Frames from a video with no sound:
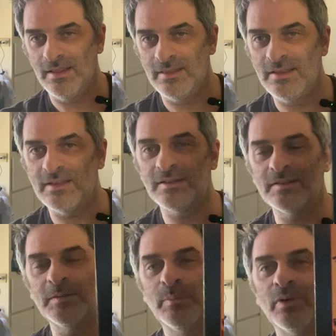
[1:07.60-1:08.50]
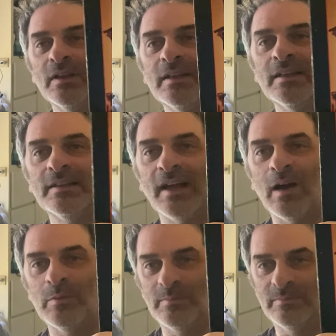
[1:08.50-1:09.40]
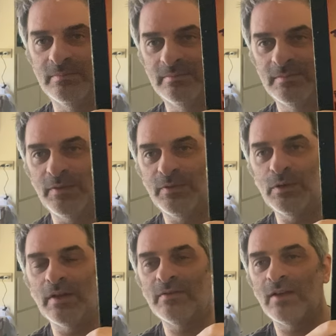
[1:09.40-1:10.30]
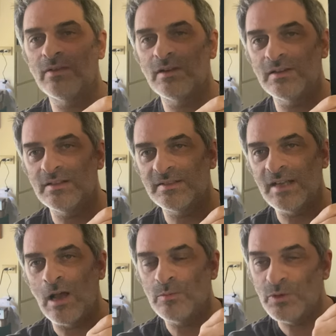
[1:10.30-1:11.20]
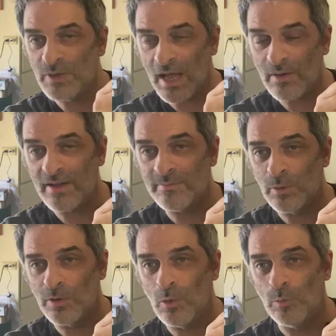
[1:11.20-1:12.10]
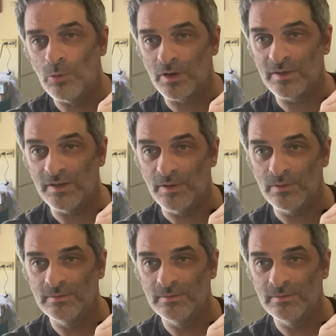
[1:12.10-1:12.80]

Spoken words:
This is a brilliant album. If you have never heard this album, you now have more homework to do.